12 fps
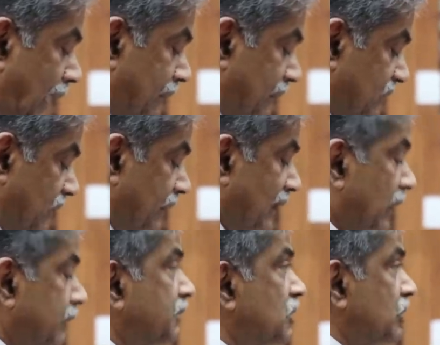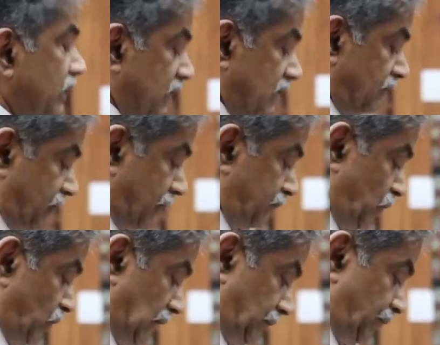the Central Administrative
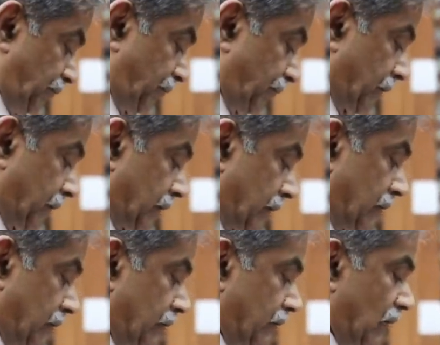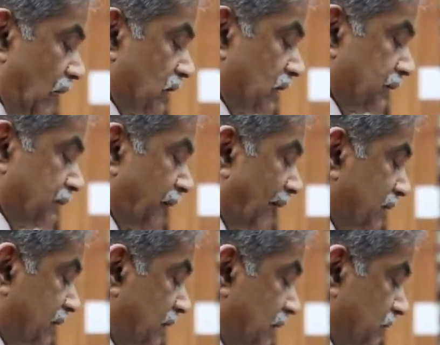Tribunal. Your lordship's
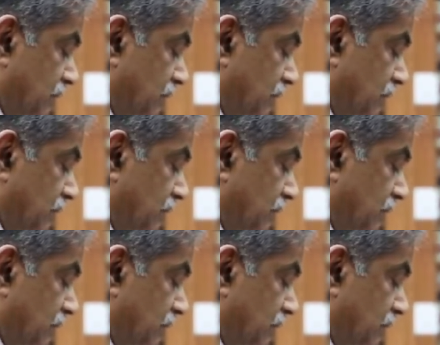practice was